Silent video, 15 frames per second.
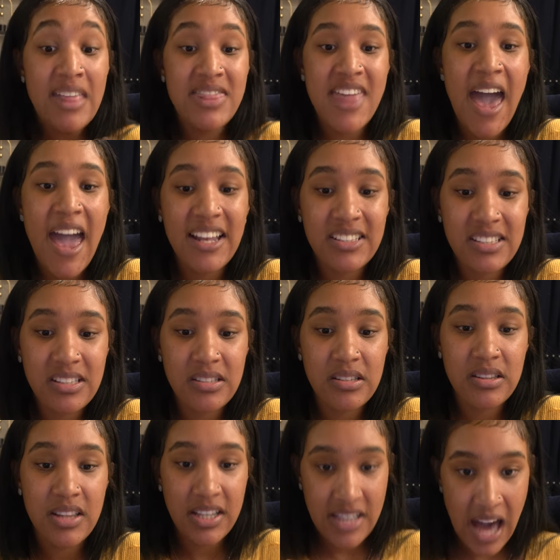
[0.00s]
That's
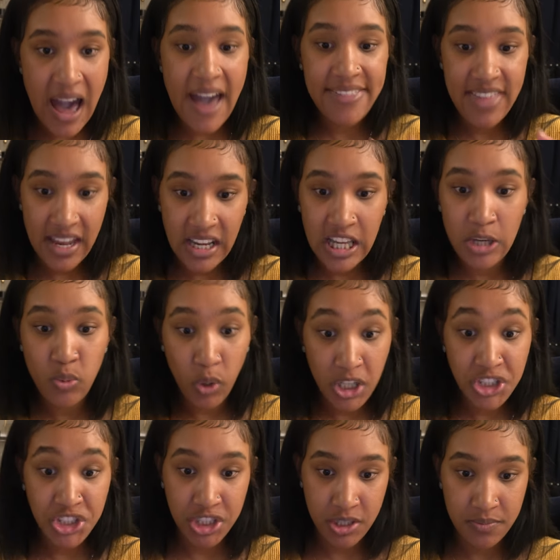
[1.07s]
the God that he
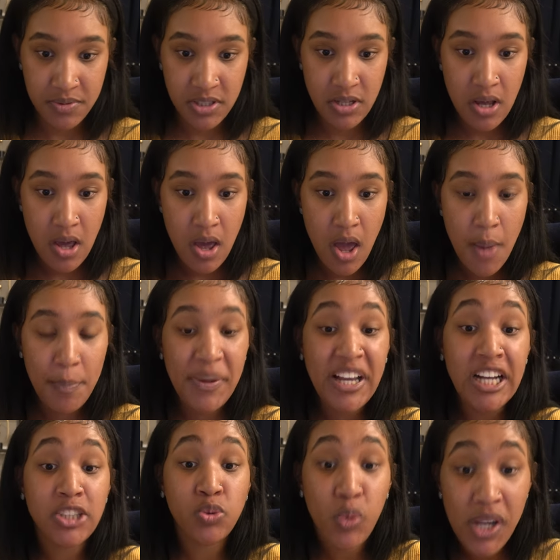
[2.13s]
worships.
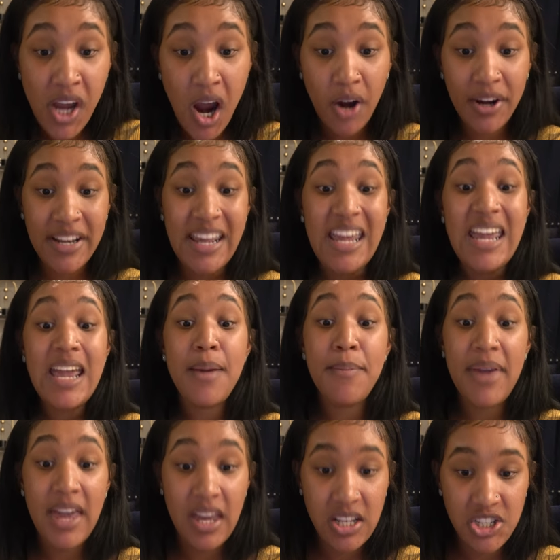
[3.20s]
Because we are an
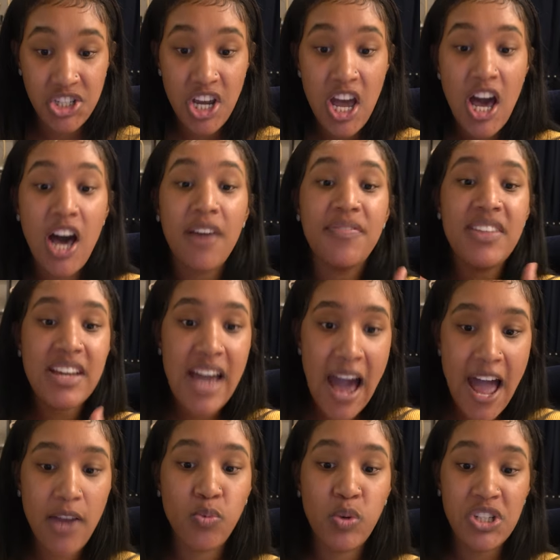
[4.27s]
image of the
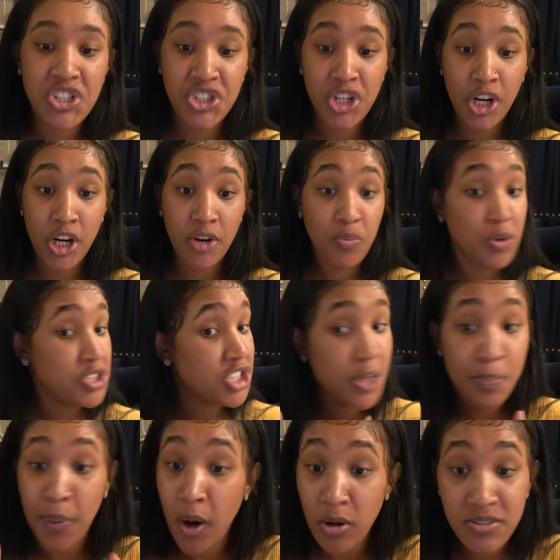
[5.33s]
God we serve. We're
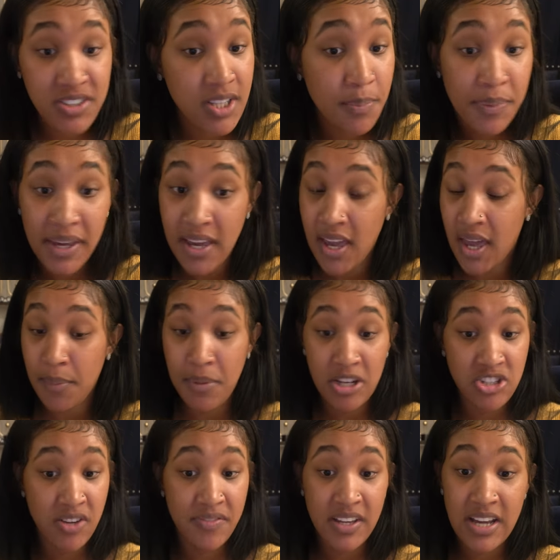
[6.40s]
supposed to be an
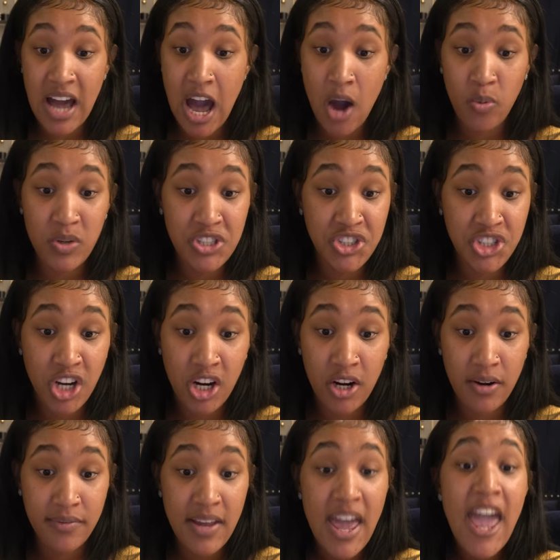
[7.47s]
image of the God we
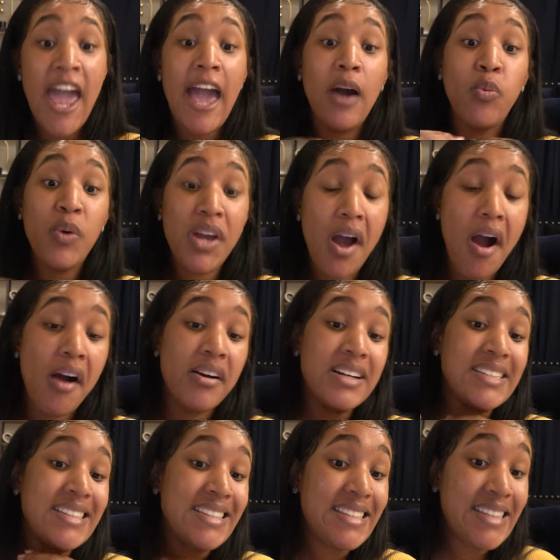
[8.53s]
served. And we are a
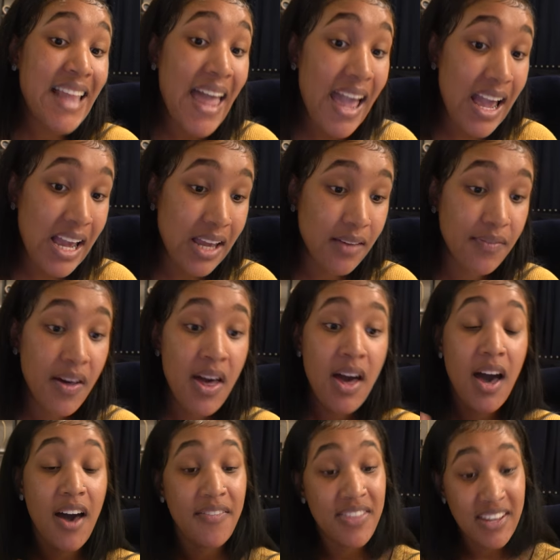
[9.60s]
slave
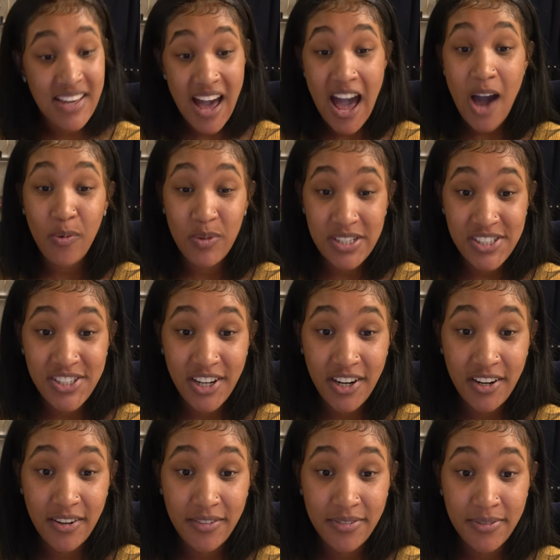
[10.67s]
of the God we
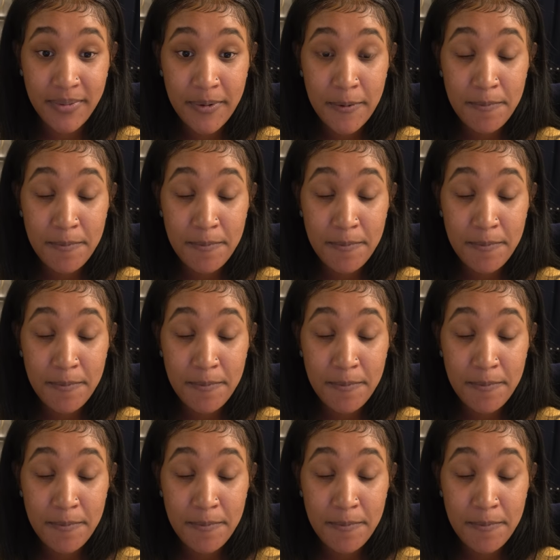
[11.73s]
serve.